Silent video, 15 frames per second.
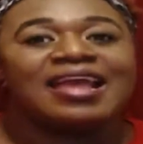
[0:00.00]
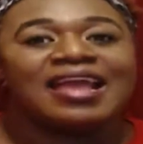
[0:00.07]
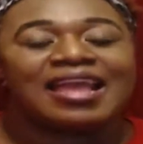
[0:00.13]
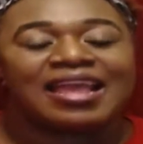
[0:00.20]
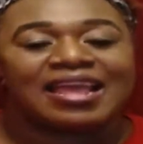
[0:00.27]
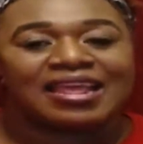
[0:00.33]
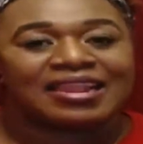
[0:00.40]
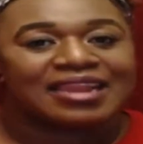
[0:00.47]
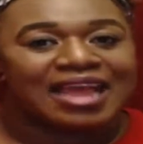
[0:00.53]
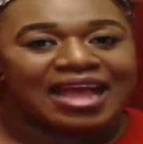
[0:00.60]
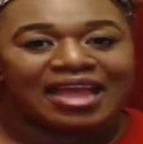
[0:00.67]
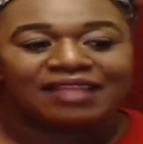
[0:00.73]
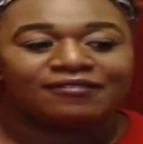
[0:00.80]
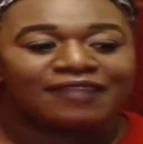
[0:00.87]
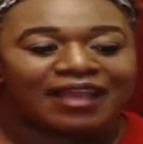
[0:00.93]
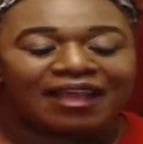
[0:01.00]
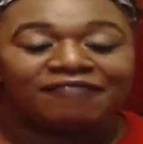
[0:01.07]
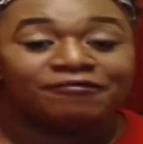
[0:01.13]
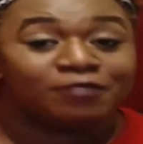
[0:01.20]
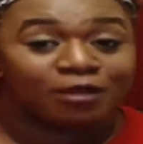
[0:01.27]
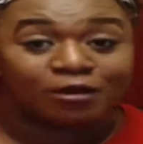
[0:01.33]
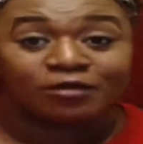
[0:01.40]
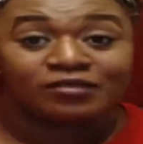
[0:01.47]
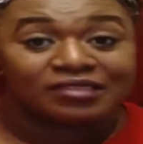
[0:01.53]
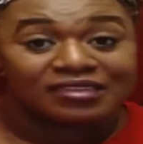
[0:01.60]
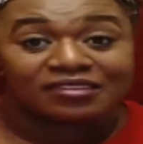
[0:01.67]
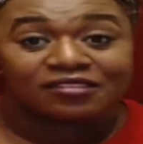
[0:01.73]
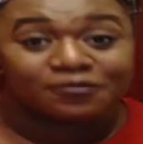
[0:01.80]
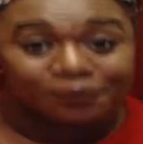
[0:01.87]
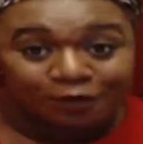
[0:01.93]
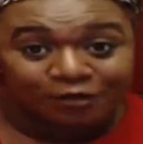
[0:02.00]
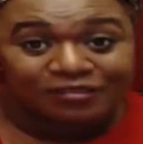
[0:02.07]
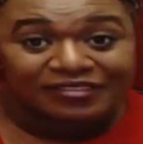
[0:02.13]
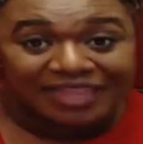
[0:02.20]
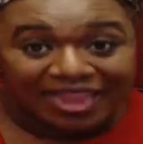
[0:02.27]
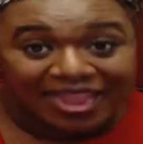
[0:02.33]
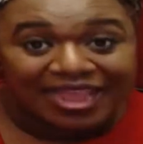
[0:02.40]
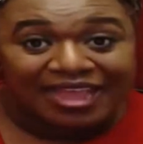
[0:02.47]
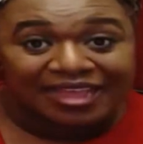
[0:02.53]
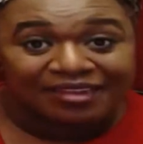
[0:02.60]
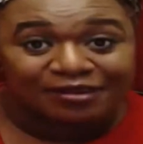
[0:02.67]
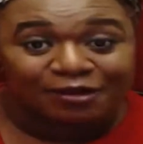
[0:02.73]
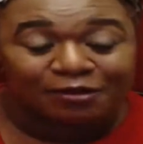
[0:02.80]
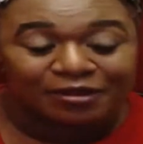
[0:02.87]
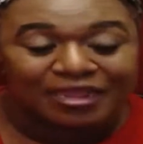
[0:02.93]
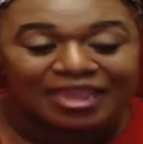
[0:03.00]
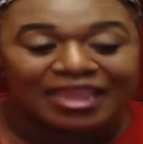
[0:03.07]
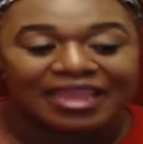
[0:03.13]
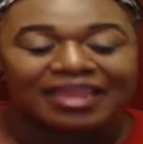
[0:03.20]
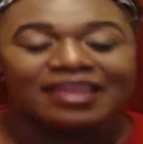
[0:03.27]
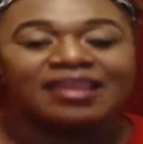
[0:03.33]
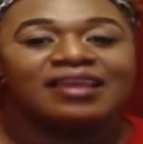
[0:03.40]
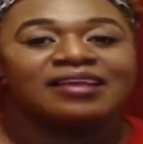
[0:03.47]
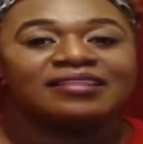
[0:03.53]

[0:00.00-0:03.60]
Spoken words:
And I've learned this firsthand. Okay.